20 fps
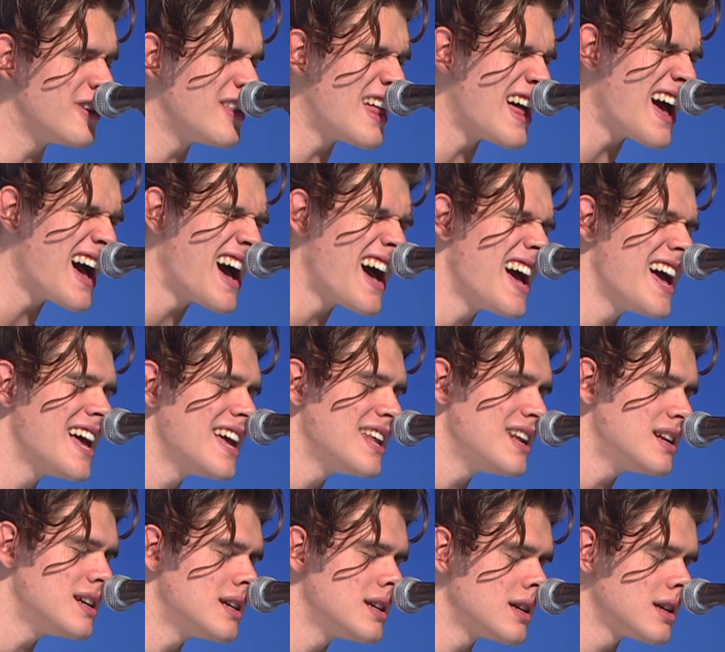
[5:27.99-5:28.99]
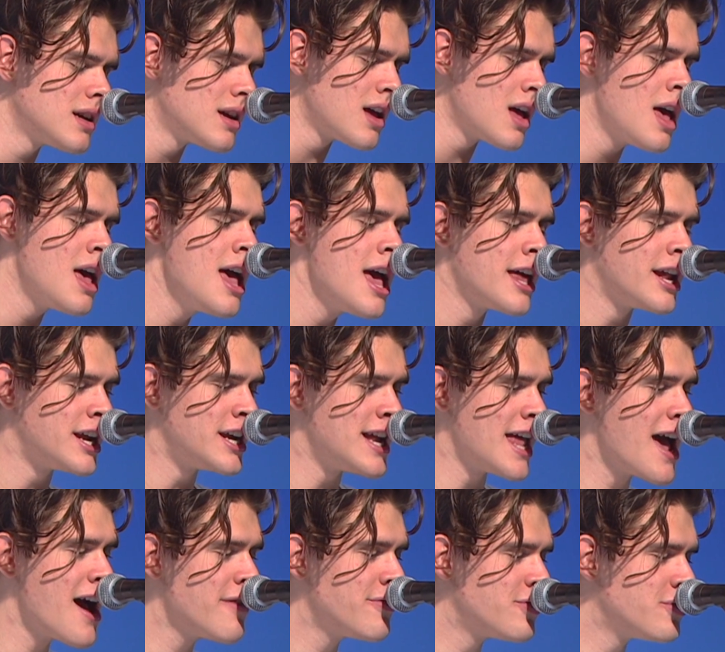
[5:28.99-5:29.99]
that, and I
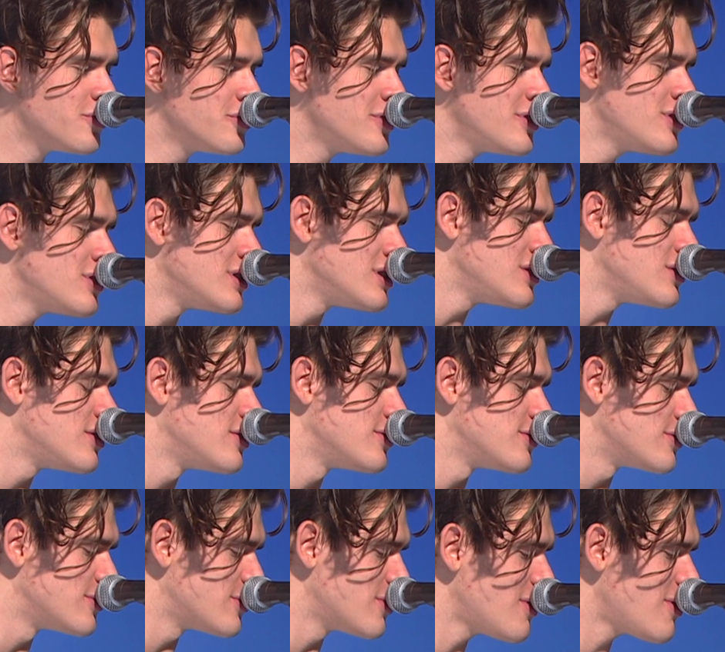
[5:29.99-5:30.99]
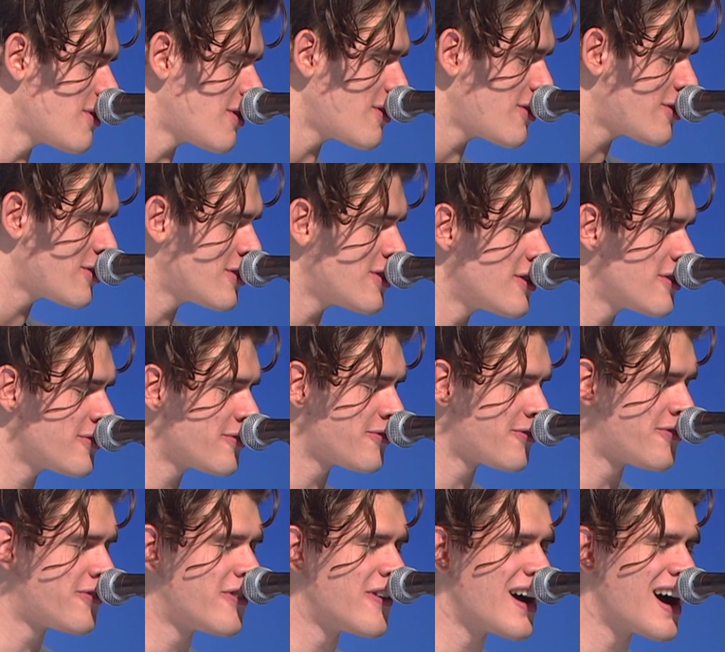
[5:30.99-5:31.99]
never really knew all the
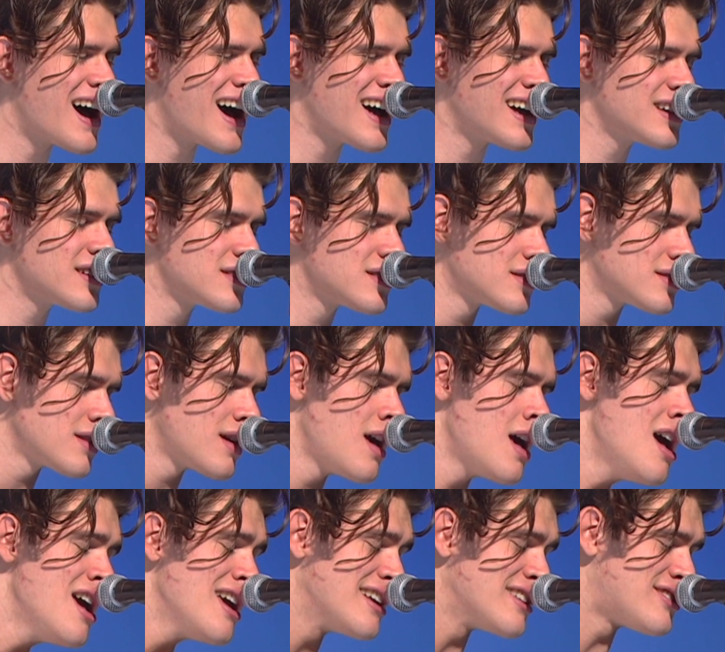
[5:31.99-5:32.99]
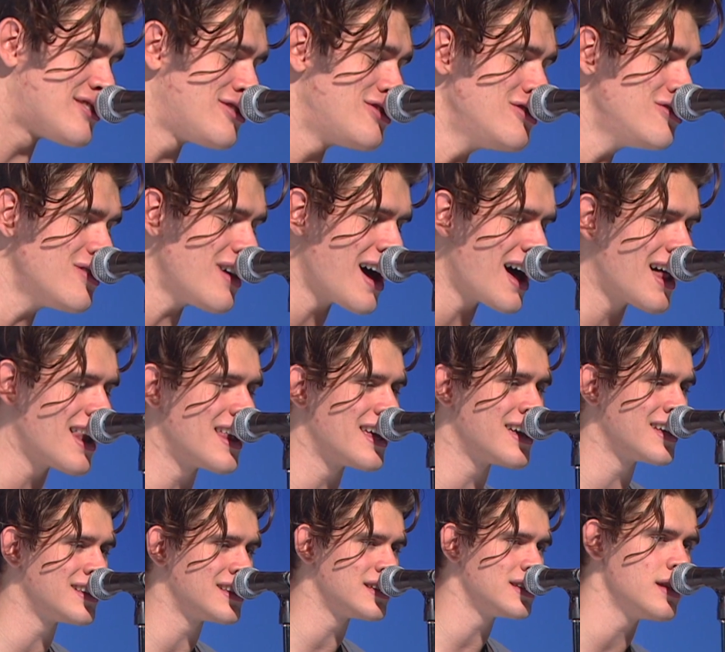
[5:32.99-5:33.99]
facts until I
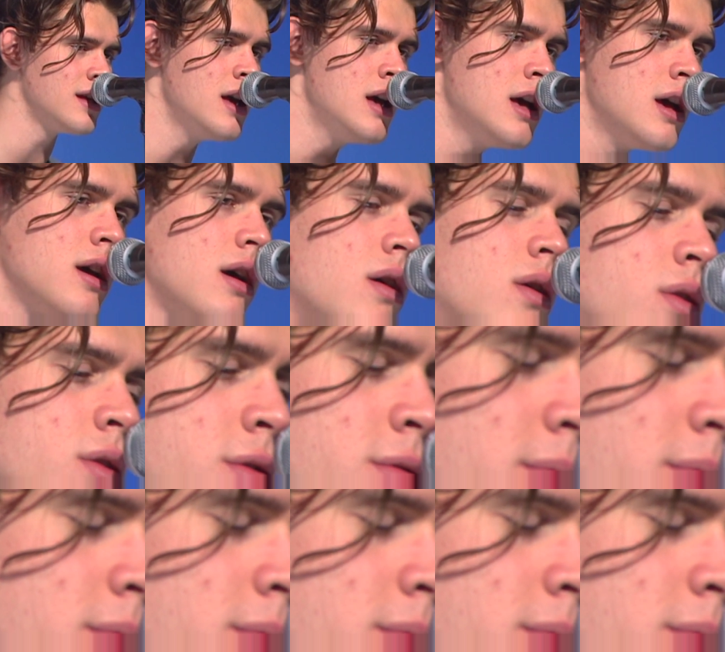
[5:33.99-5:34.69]
landed on